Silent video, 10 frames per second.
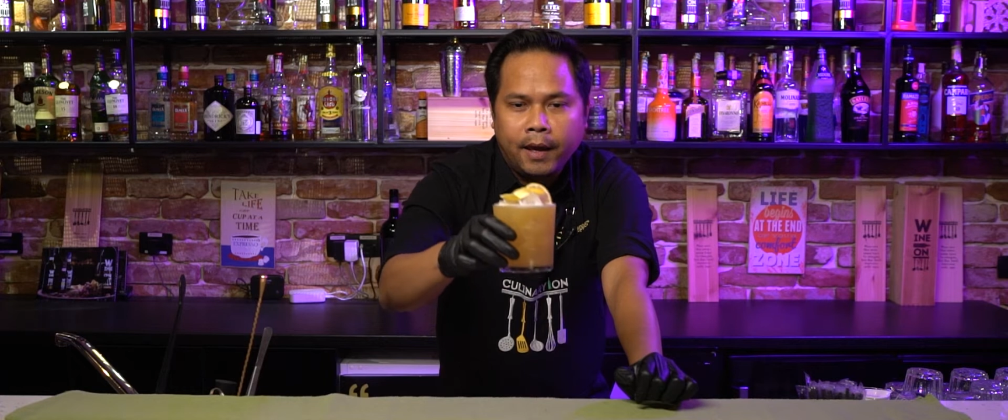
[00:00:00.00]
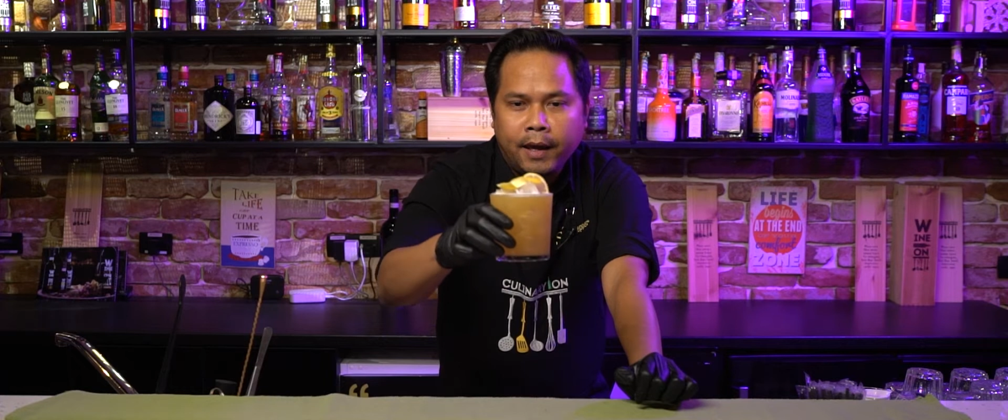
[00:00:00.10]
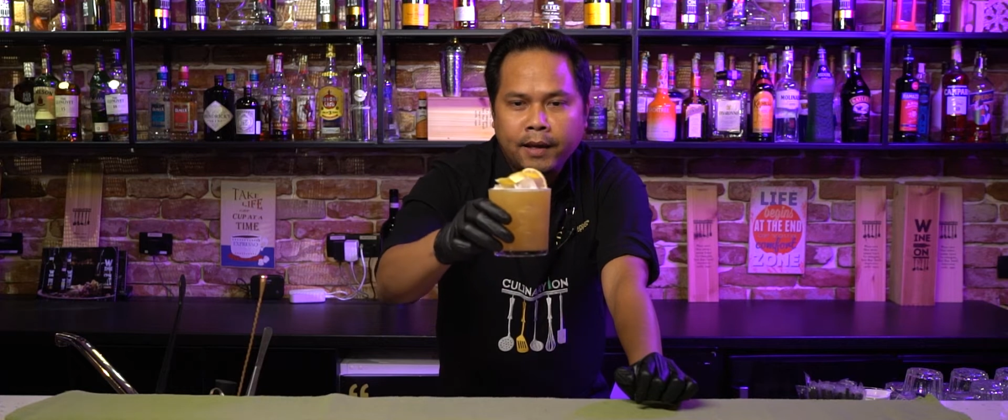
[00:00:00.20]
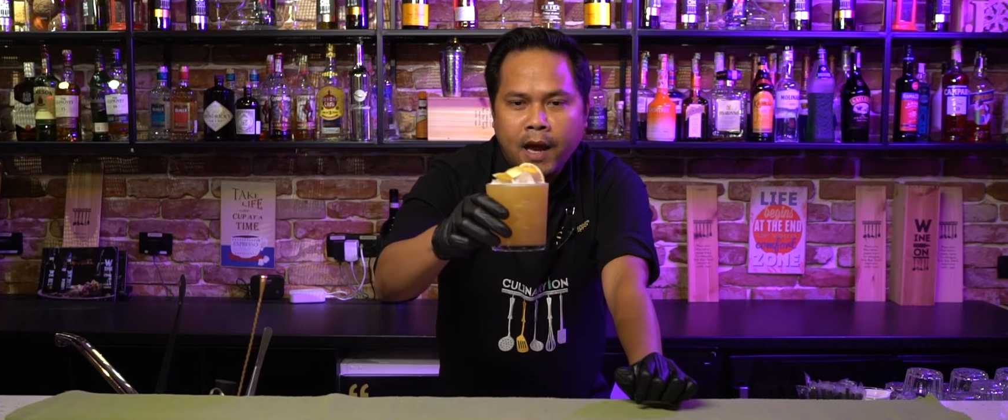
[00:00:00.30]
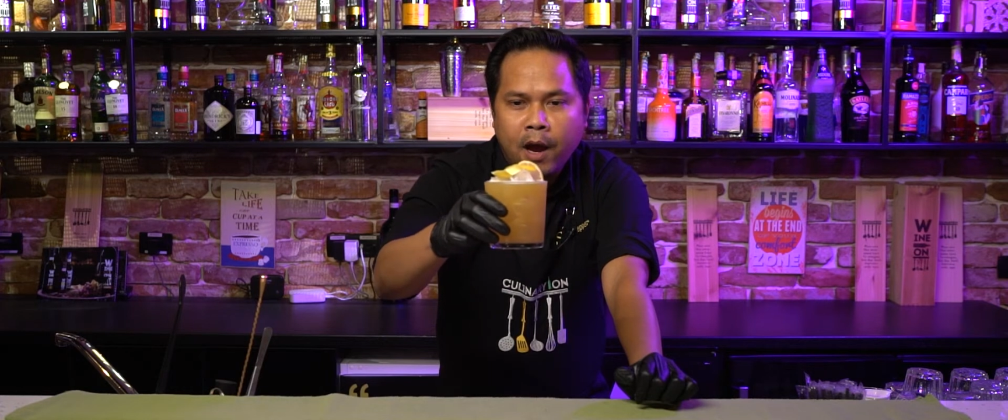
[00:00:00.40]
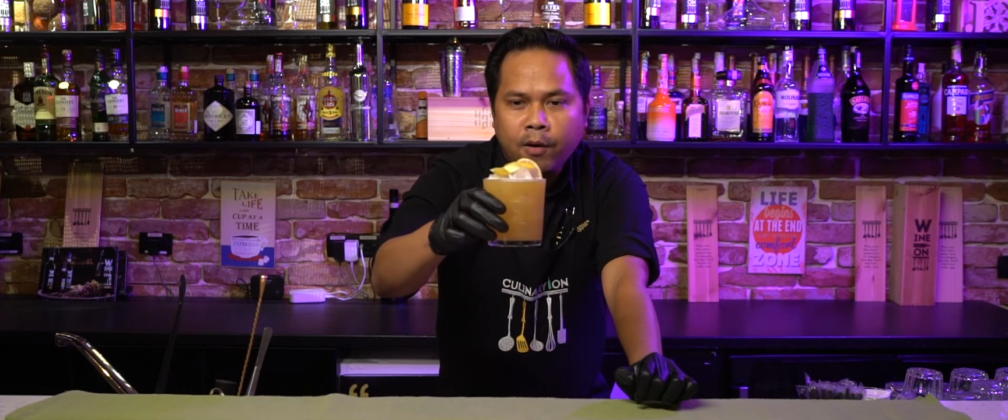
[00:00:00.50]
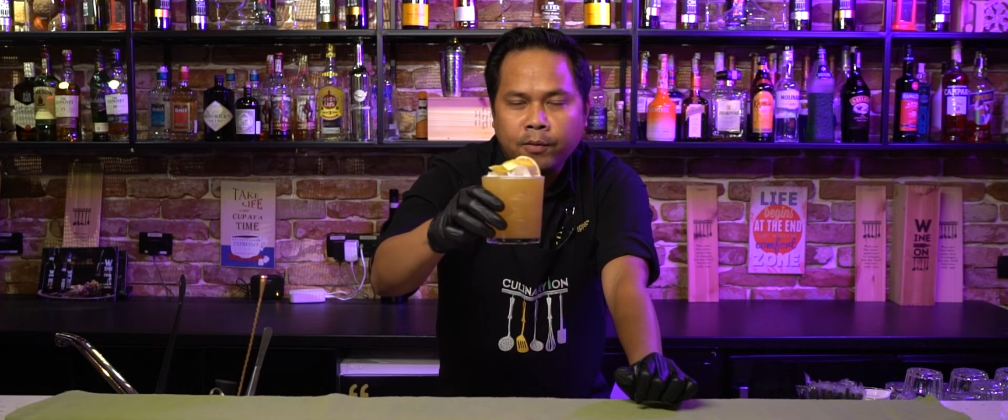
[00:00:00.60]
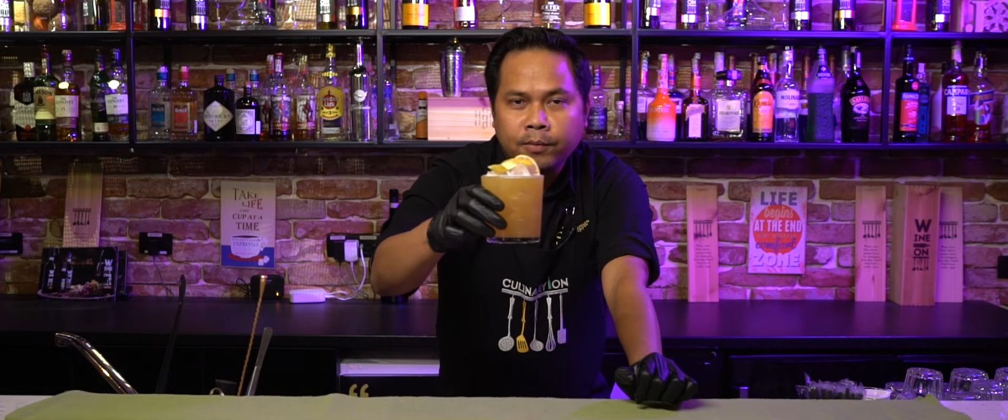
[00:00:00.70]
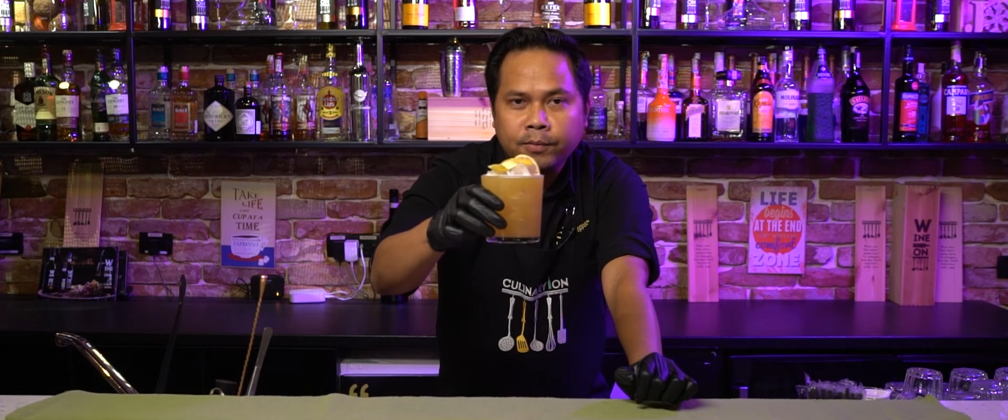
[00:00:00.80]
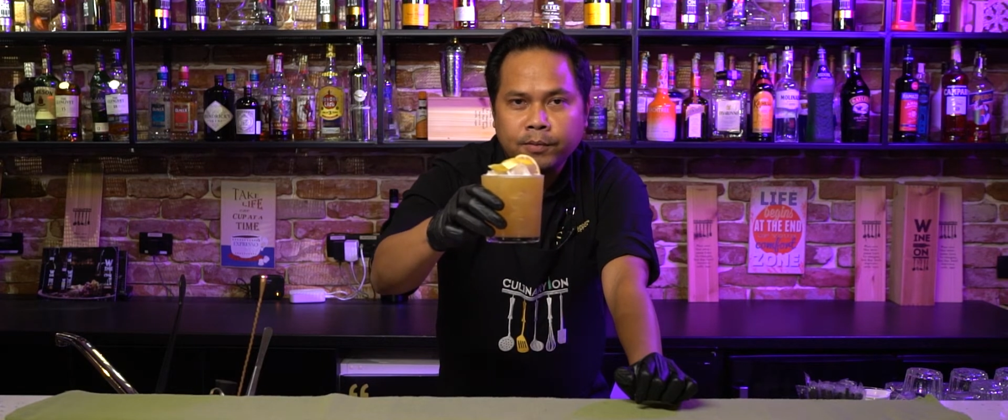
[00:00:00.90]
And
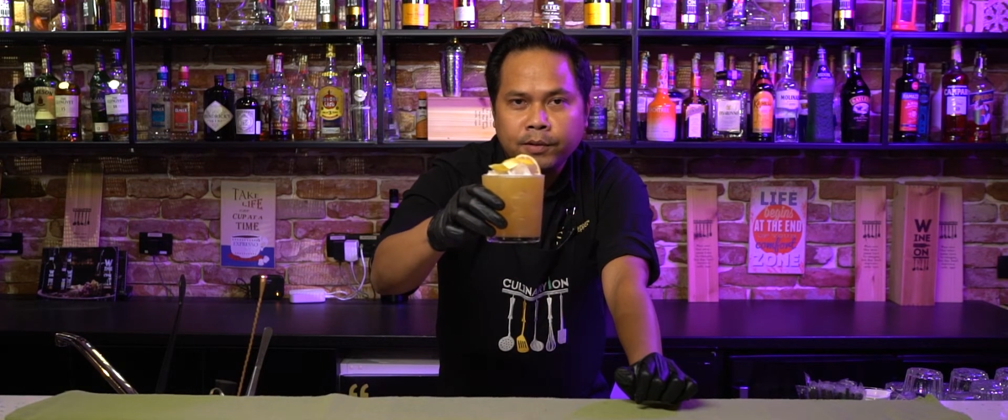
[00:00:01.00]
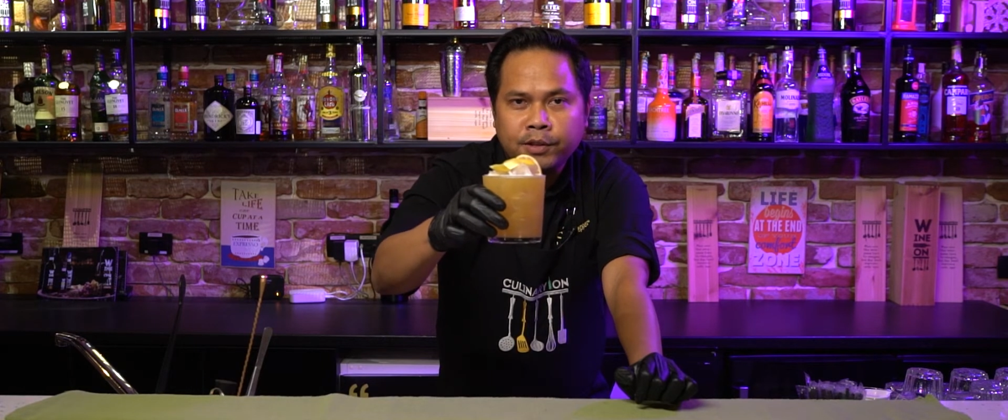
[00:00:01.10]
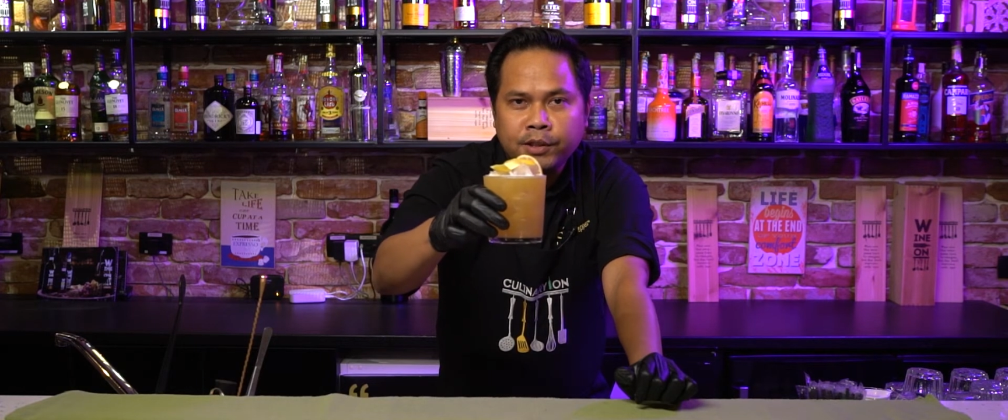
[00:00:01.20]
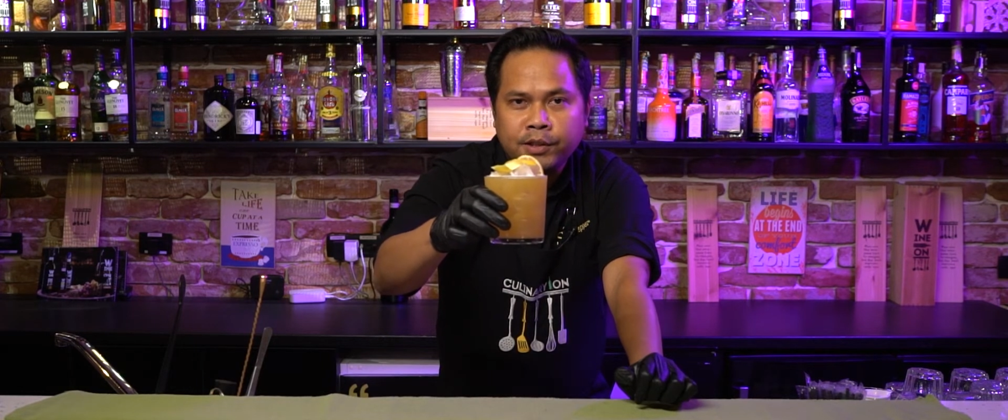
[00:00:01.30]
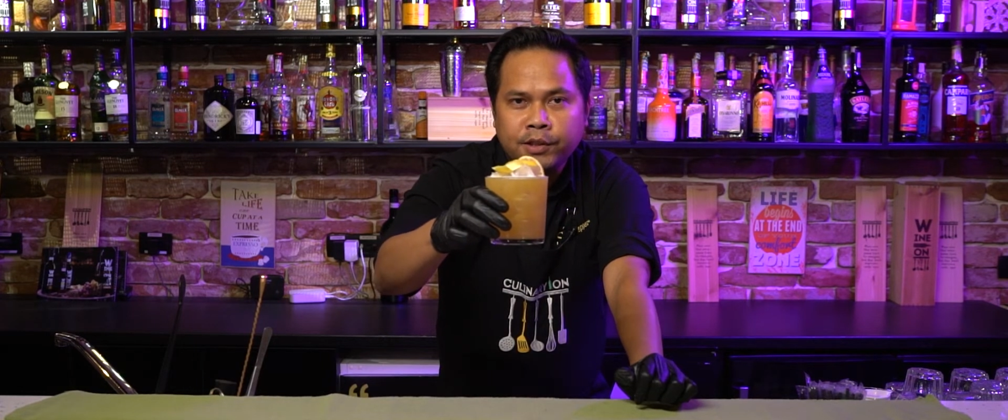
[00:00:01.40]
now this